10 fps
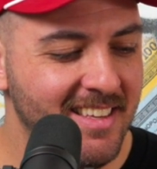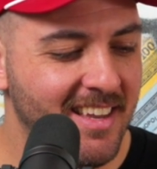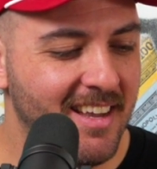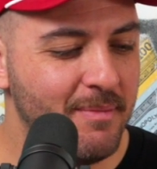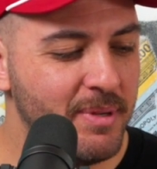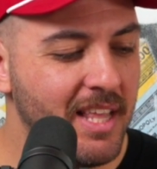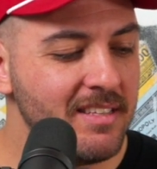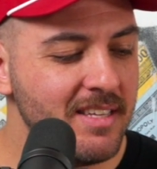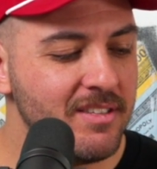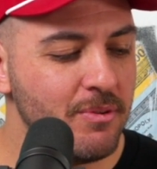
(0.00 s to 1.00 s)
Yeah, but
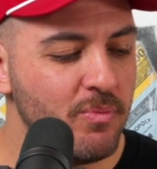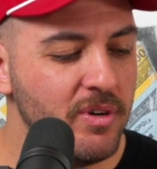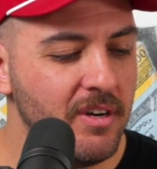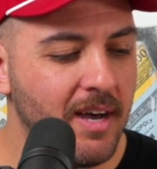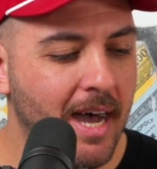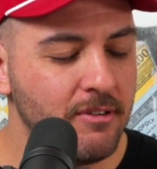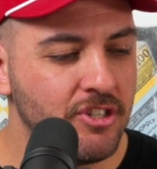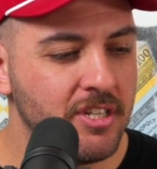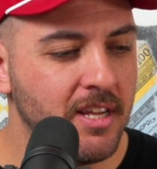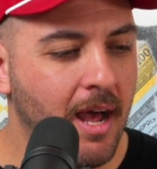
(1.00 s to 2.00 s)
that's like some real house
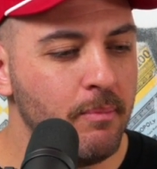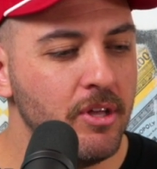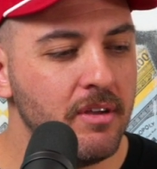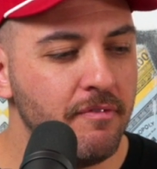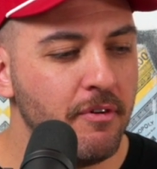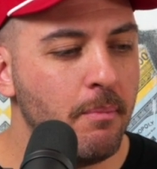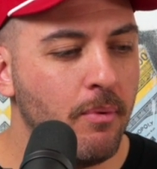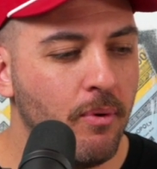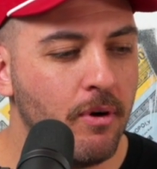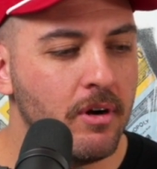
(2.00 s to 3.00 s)
shit. I'm looking for
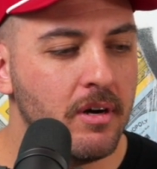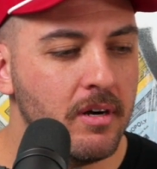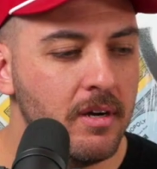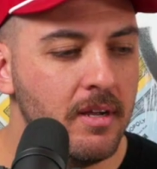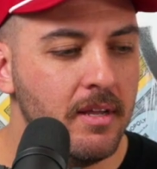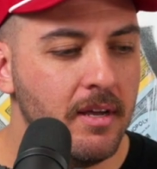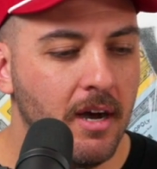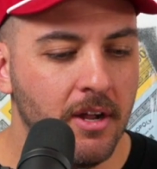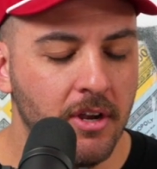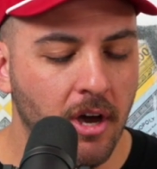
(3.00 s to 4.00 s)
more
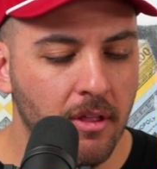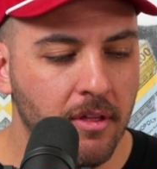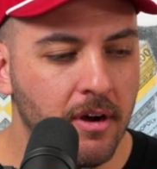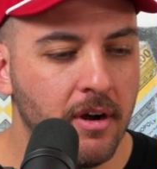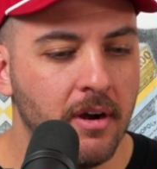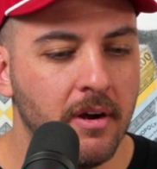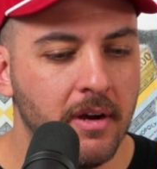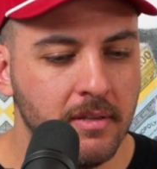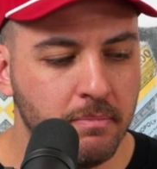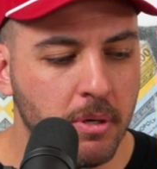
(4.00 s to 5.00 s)
Another
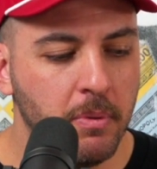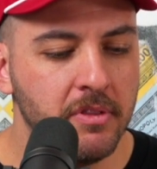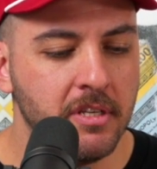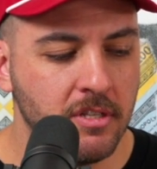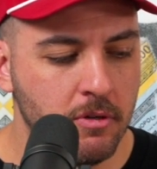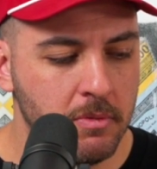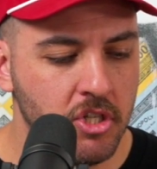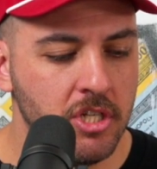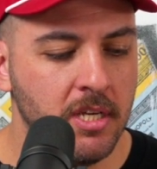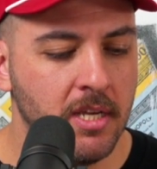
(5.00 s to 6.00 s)
and Purple Disco
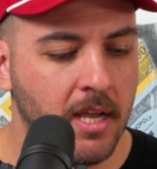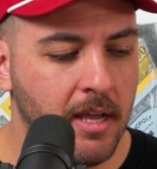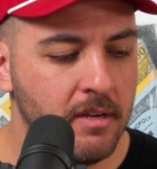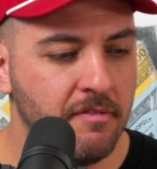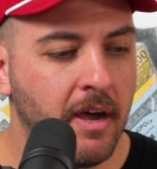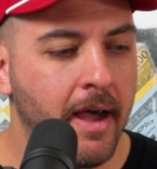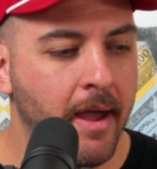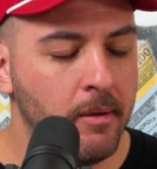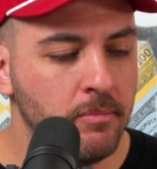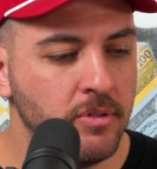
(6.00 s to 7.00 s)
Machine kind of
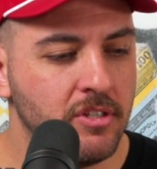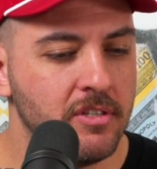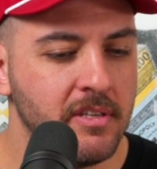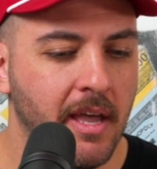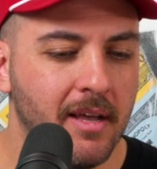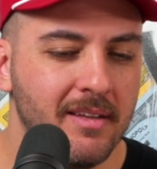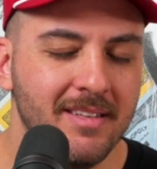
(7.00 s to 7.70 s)
vibe, which is like